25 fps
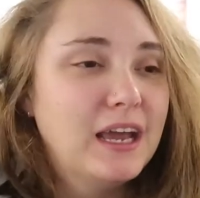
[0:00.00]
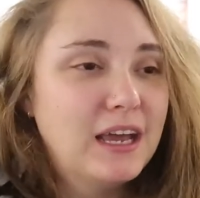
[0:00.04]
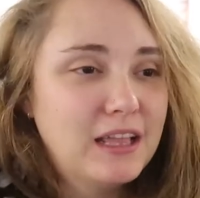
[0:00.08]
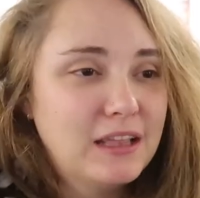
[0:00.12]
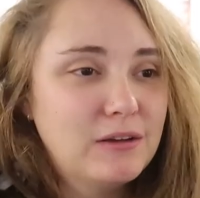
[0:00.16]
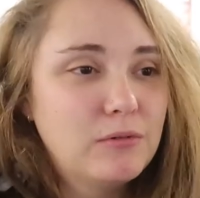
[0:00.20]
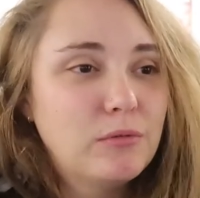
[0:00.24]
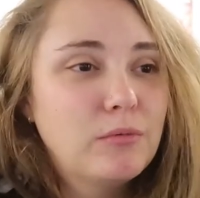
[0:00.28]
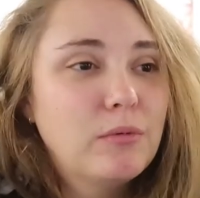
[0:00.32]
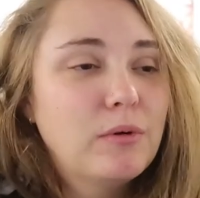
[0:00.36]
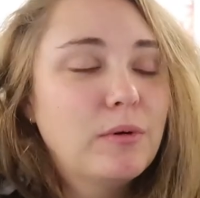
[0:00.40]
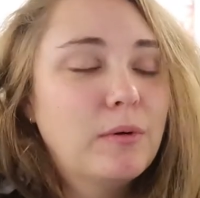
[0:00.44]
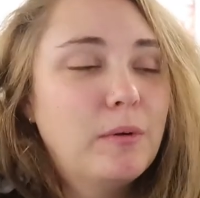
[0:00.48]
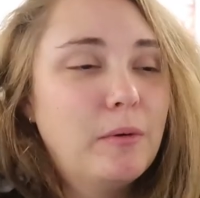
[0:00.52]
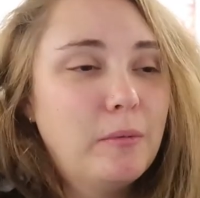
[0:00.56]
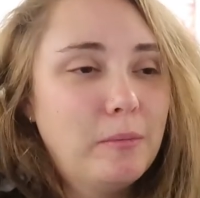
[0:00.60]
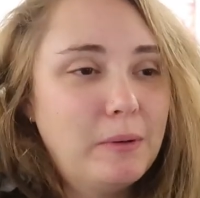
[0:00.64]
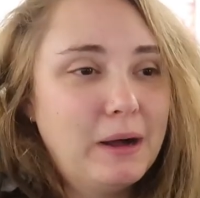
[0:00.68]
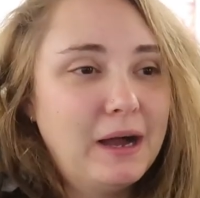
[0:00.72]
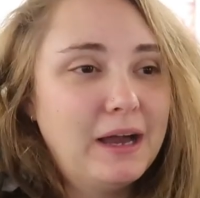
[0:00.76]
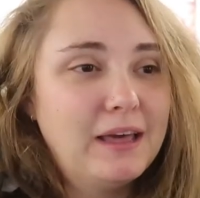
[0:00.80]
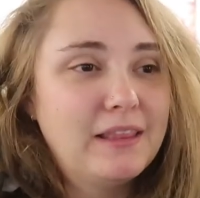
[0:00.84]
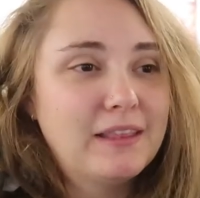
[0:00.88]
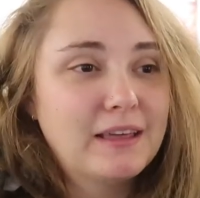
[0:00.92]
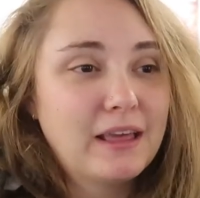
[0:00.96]
and we will
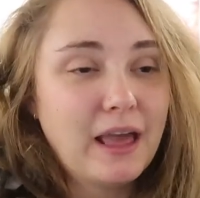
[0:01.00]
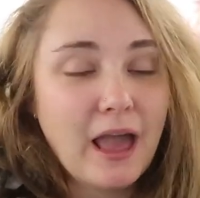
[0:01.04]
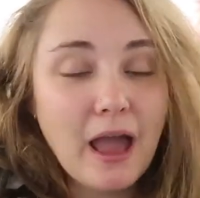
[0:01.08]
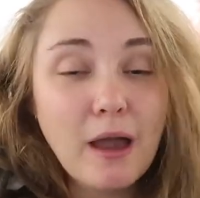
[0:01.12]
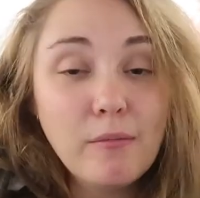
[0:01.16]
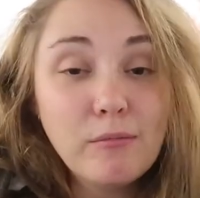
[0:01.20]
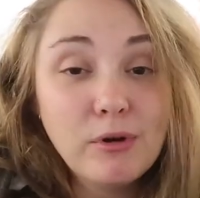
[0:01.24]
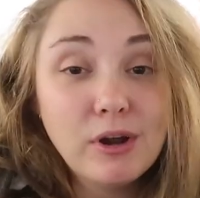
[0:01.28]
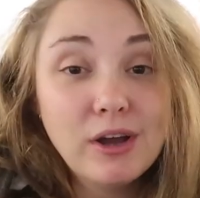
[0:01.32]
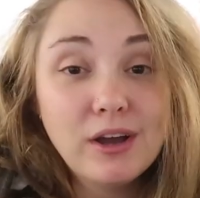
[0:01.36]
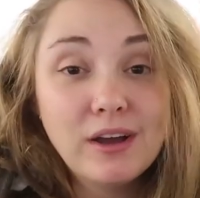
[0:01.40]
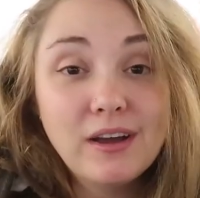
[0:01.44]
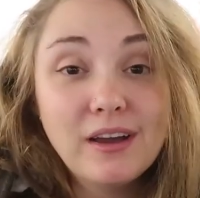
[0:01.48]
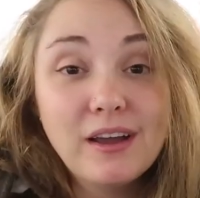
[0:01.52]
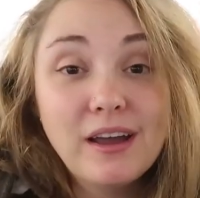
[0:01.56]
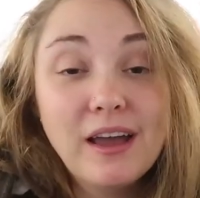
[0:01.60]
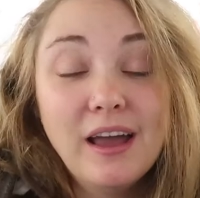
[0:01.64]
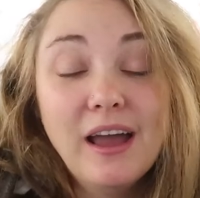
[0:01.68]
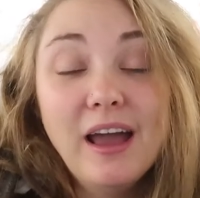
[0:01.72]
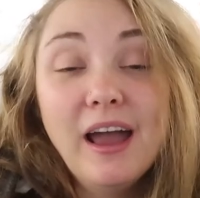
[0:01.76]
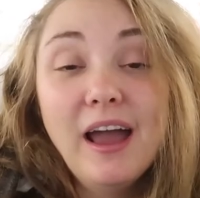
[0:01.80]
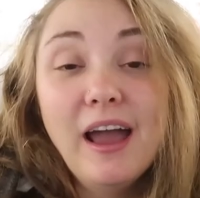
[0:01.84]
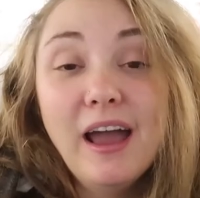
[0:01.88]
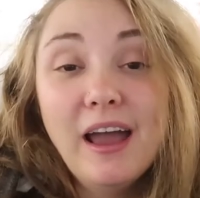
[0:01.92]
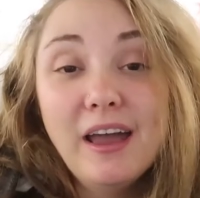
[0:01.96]
buy the camera,
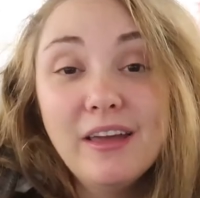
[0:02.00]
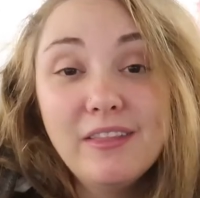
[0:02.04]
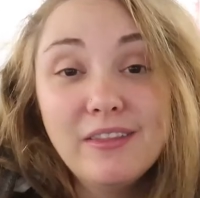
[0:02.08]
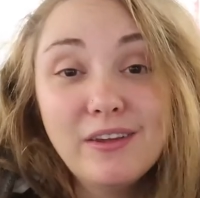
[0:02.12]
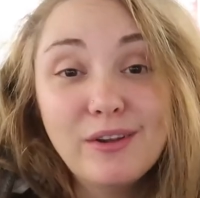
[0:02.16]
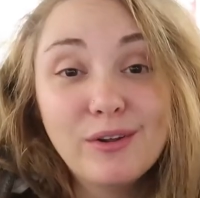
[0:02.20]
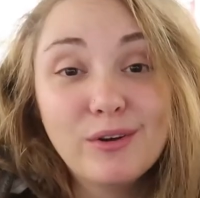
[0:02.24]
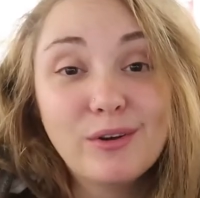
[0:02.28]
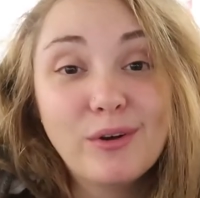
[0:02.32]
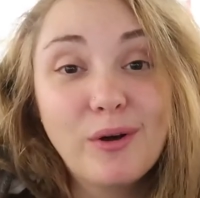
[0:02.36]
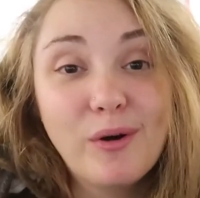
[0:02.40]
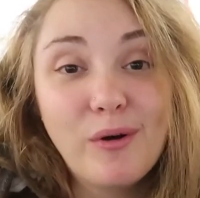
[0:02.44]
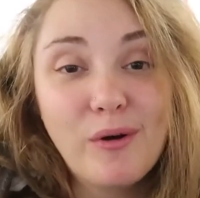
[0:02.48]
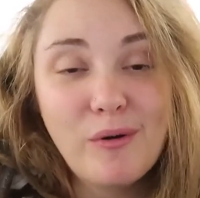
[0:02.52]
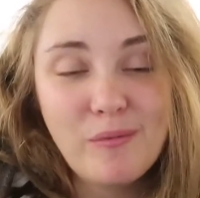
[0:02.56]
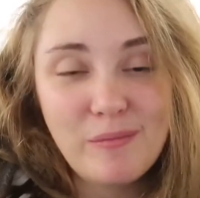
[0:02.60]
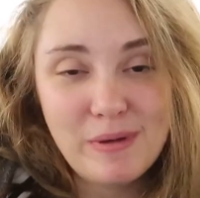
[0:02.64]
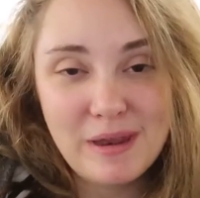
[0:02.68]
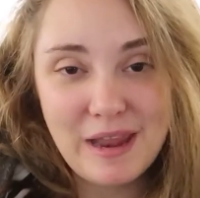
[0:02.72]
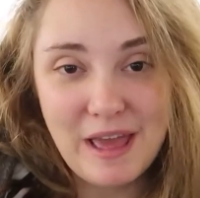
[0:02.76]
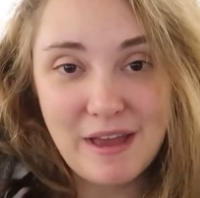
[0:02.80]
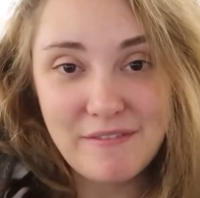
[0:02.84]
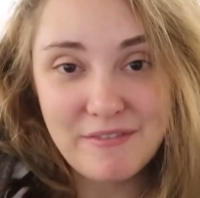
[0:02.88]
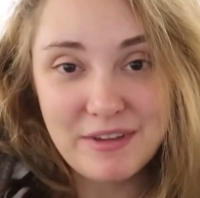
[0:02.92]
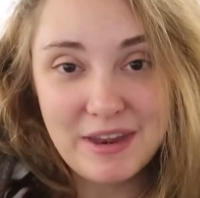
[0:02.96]
and then I'll go home
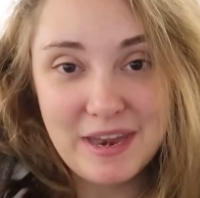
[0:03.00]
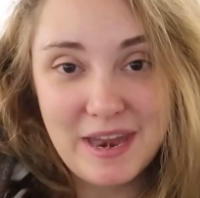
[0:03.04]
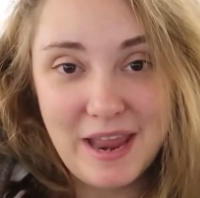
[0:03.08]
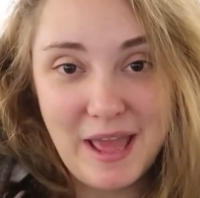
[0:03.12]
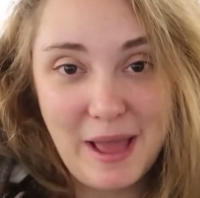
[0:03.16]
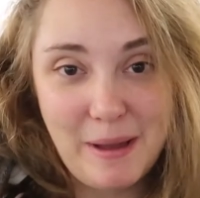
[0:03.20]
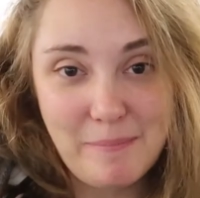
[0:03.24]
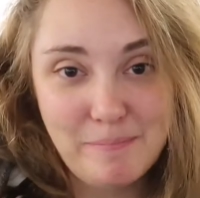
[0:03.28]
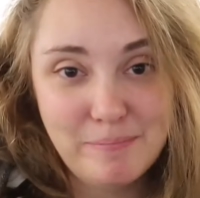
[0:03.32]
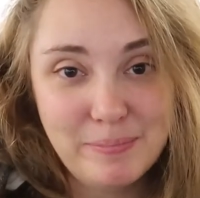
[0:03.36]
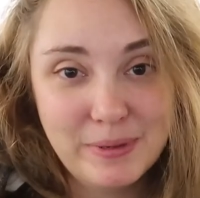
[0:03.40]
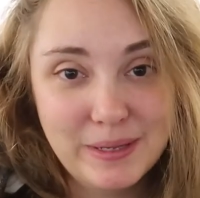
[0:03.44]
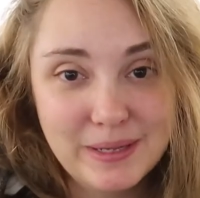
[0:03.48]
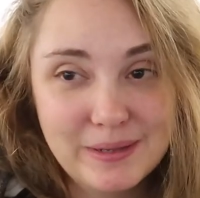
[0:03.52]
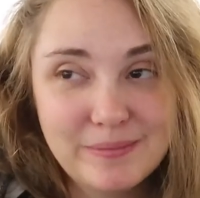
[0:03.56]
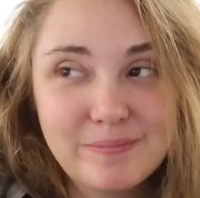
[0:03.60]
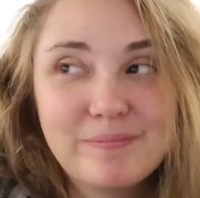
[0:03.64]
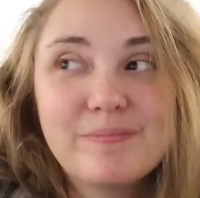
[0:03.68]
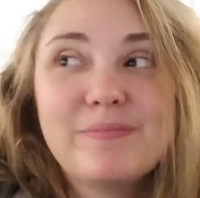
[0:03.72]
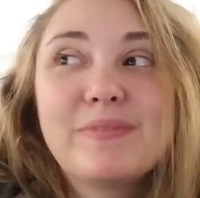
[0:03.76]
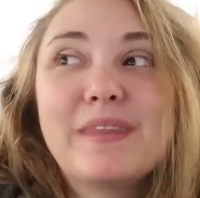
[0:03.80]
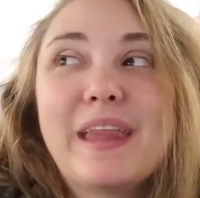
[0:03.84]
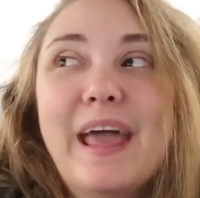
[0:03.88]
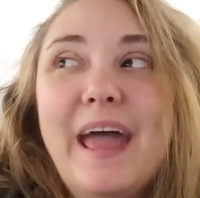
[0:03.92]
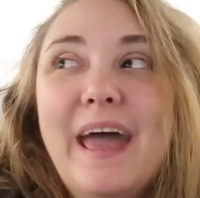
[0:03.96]
and have a nap.
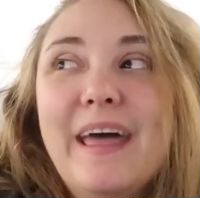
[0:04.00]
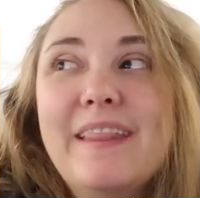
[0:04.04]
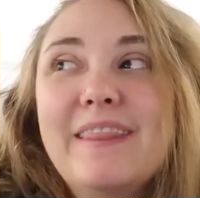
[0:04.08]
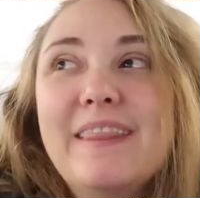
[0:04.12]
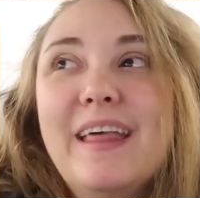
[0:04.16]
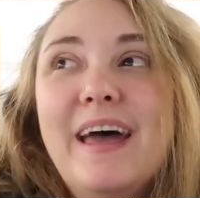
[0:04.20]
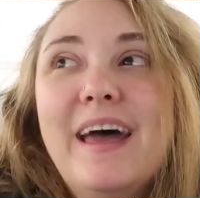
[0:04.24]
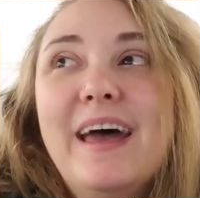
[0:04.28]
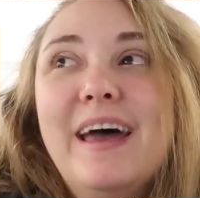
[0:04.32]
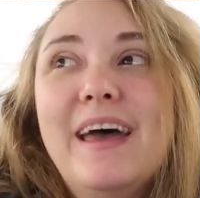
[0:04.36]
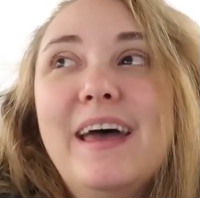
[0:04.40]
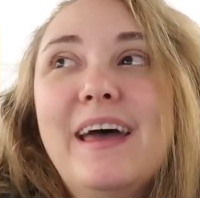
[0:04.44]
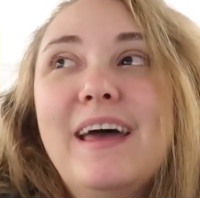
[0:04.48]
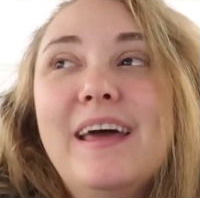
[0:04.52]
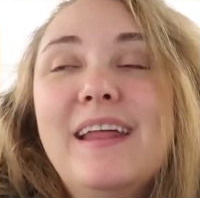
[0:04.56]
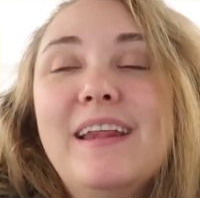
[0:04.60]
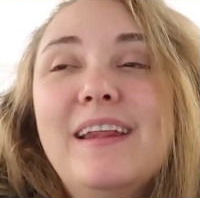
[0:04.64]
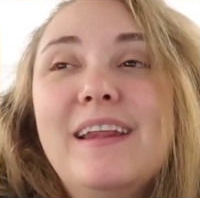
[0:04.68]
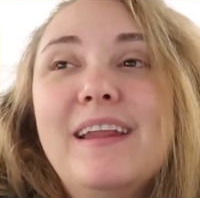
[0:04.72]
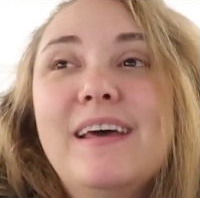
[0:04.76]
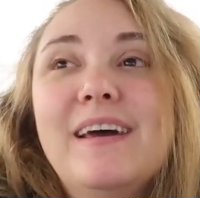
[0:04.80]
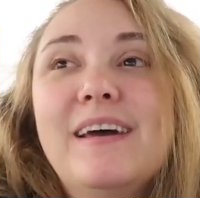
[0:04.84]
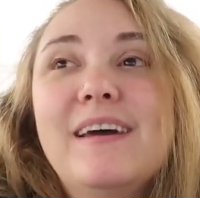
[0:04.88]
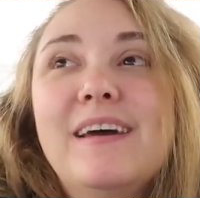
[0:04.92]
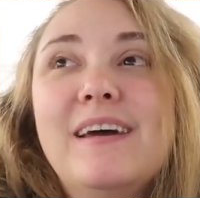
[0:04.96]
And
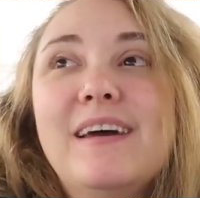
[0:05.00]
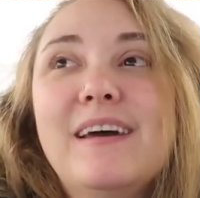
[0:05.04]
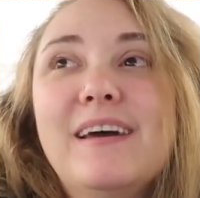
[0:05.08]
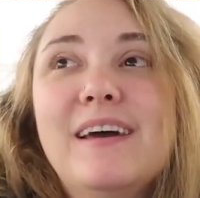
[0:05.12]
then